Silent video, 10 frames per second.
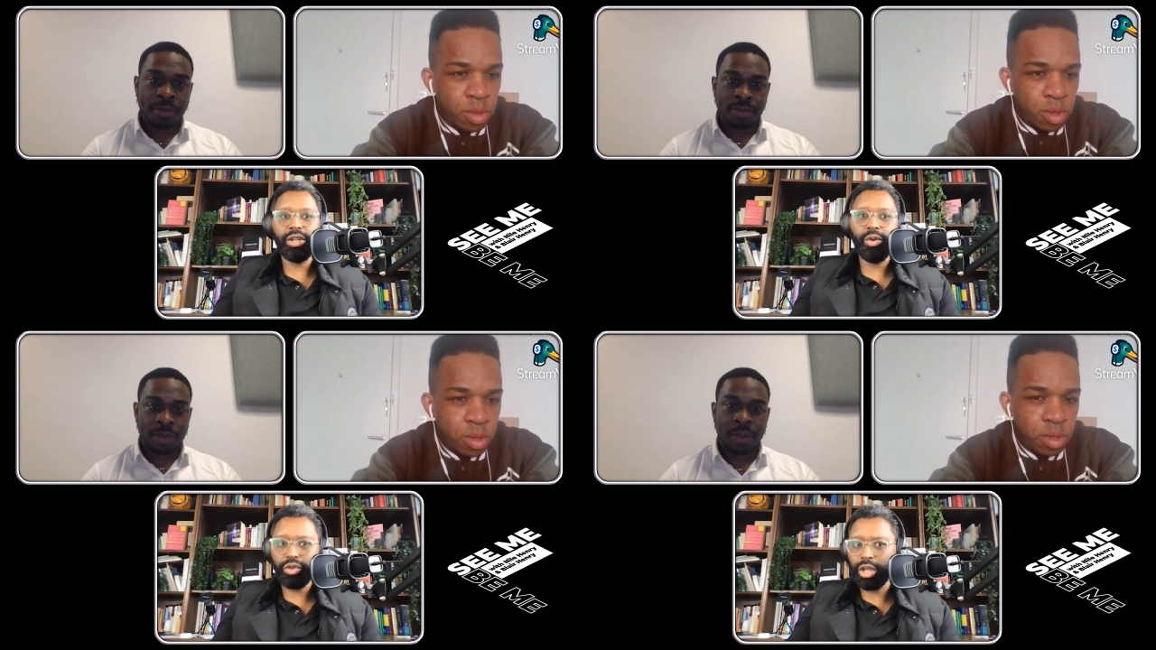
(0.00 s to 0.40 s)

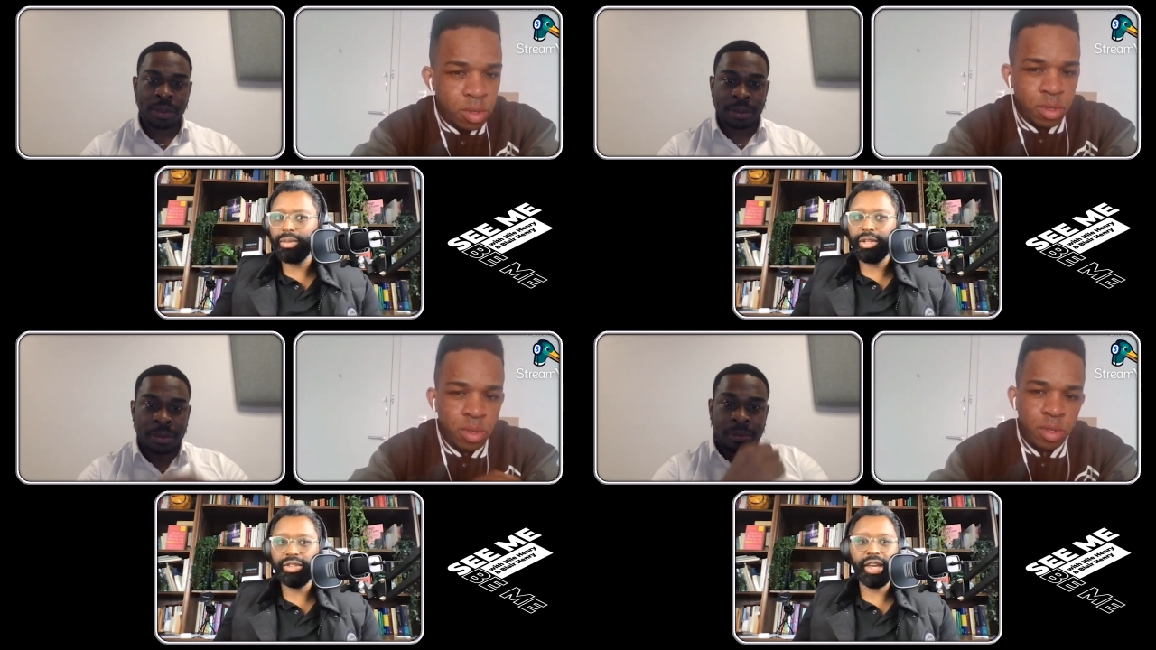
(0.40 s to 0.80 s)
Speaker 1: who's going to
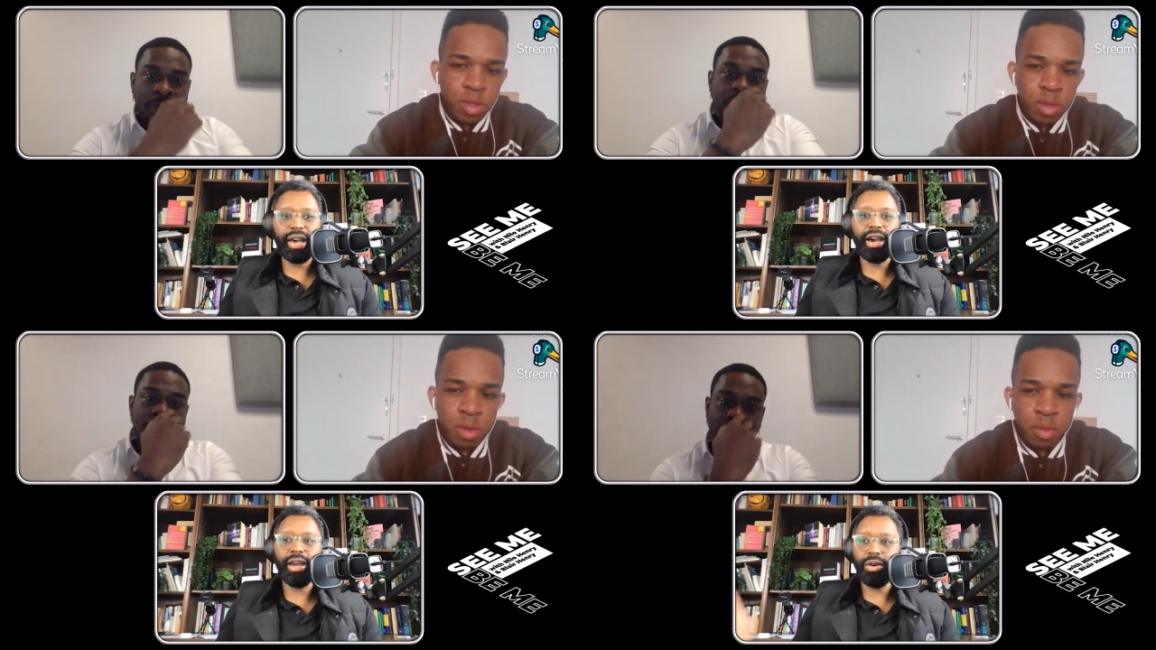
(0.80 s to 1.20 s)
be using
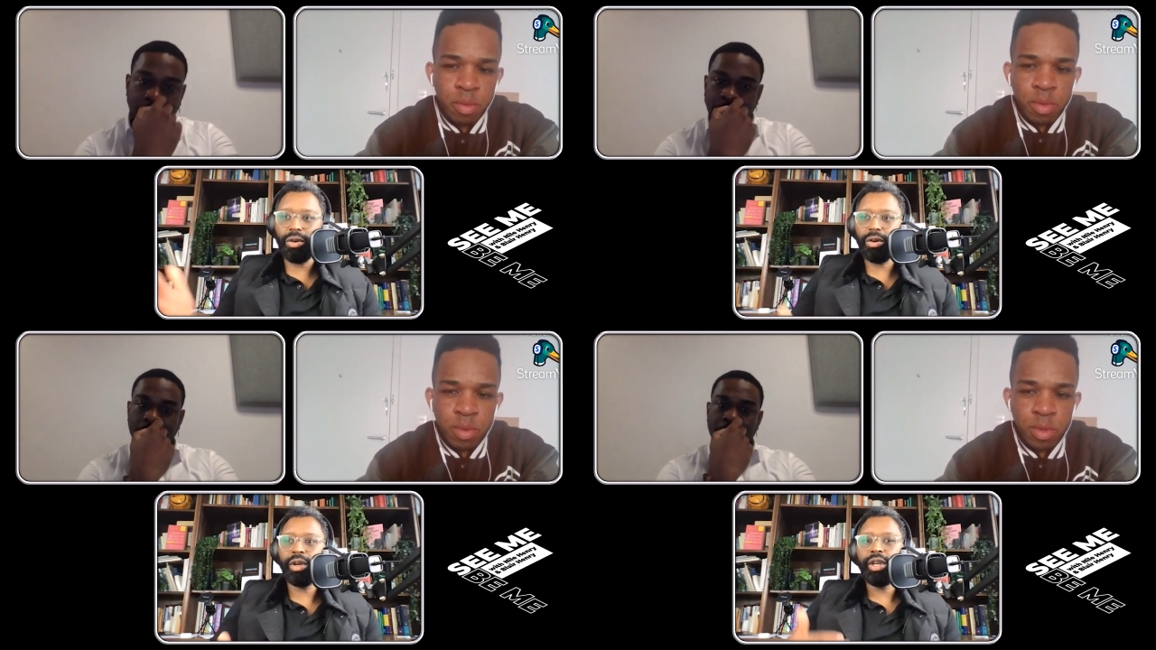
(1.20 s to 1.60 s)
AI
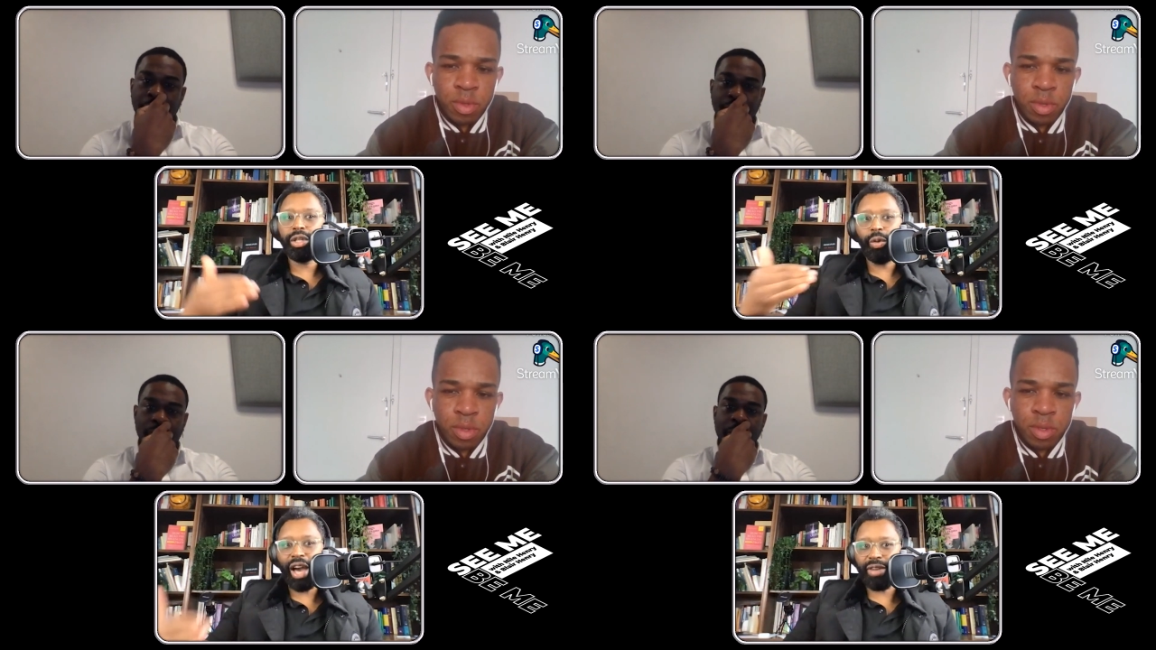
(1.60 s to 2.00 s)
or
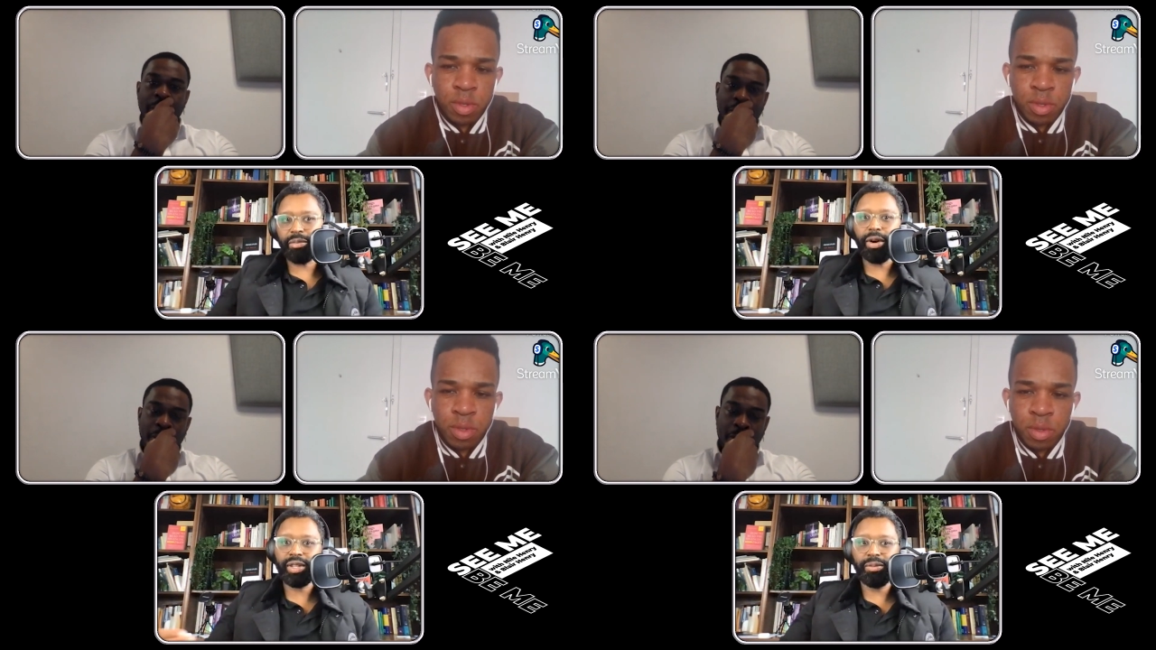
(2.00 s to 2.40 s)
you have a
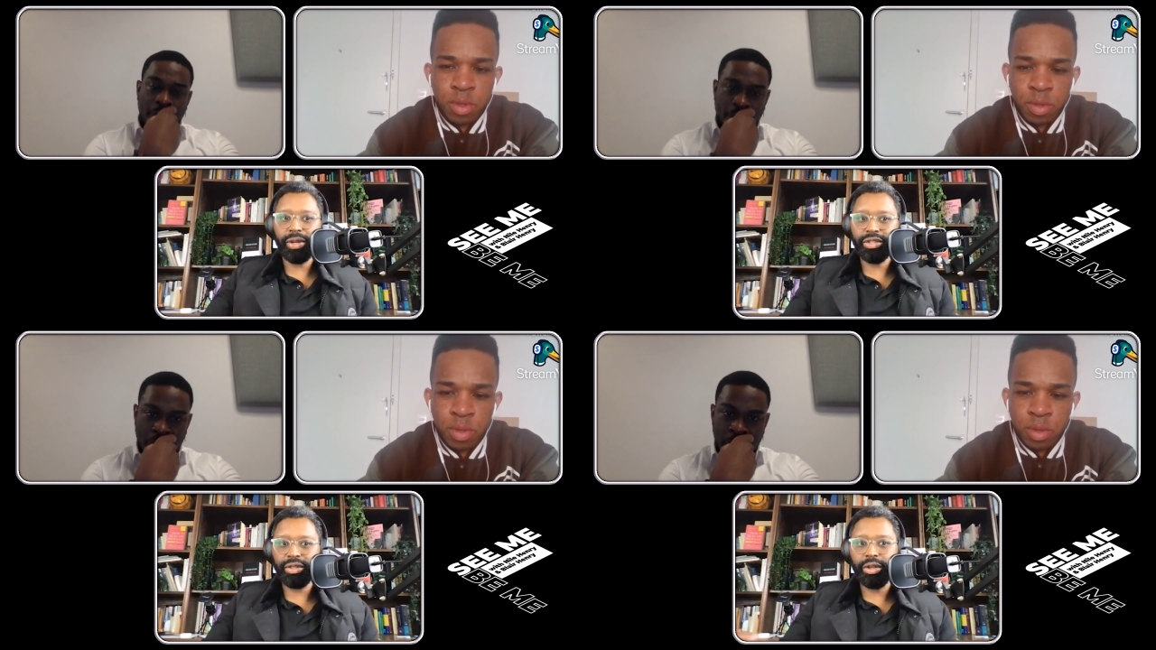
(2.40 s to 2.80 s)
marketing
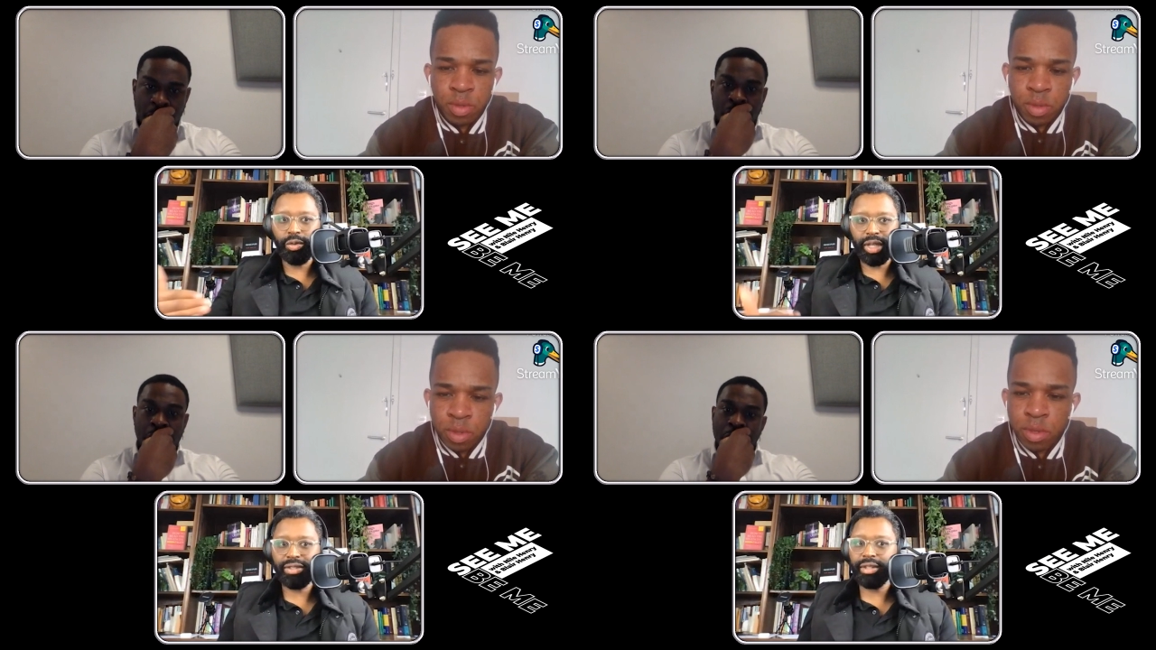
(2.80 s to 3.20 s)
person who
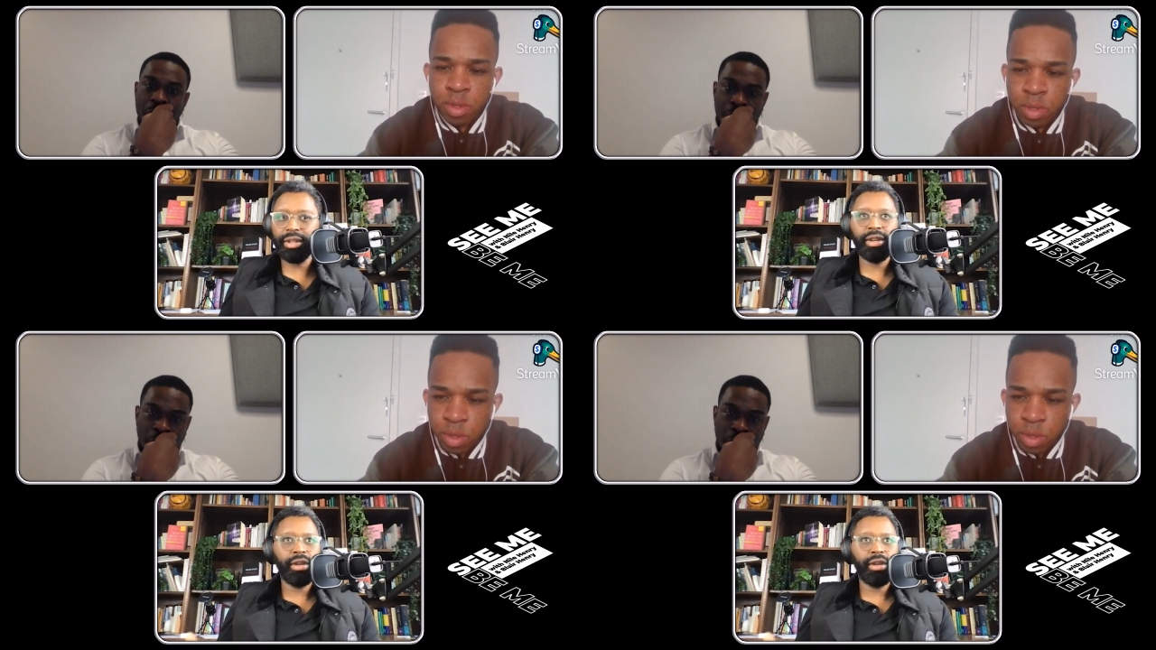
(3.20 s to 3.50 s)
needs to